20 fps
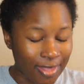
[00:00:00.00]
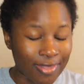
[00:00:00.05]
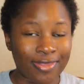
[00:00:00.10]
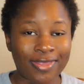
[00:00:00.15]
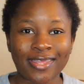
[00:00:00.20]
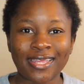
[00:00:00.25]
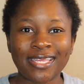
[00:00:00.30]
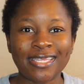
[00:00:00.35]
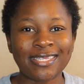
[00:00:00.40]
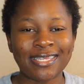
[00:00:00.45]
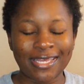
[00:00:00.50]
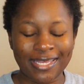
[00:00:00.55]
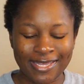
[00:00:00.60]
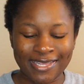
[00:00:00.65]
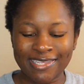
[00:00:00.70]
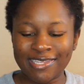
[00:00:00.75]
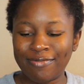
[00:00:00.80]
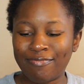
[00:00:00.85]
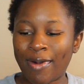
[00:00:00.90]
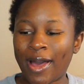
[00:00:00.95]
this
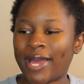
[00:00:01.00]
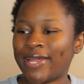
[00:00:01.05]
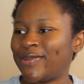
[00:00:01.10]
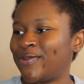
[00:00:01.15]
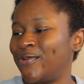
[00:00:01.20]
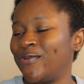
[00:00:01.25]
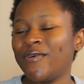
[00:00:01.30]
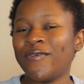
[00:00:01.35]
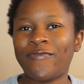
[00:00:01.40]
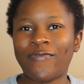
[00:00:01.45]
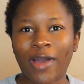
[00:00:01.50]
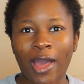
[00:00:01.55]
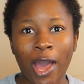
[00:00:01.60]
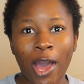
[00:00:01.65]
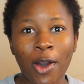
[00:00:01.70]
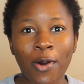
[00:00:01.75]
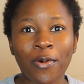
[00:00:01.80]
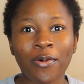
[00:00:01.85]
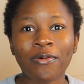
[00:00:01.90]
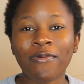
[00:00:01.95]
is my
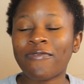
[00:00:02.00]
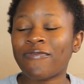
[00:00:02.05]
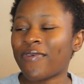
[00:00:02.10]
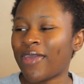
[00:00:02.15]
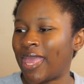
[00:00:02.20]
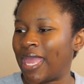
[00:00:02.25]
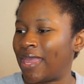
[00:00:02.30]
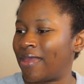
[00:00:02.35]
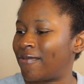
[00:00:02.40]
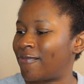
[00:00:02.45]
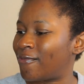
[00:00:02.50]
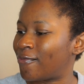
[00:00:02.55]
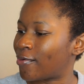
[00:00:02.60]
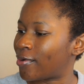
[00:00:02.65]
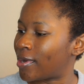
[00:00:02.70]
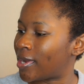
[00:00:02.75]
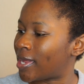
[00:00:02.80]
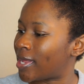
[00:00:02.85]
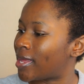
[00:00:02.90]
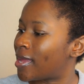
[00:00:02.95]
newfound
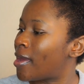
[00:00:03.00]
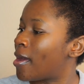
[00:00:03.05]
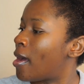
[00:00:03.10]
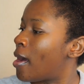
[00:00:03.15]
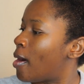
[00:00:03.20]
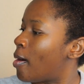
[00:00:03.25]
favorite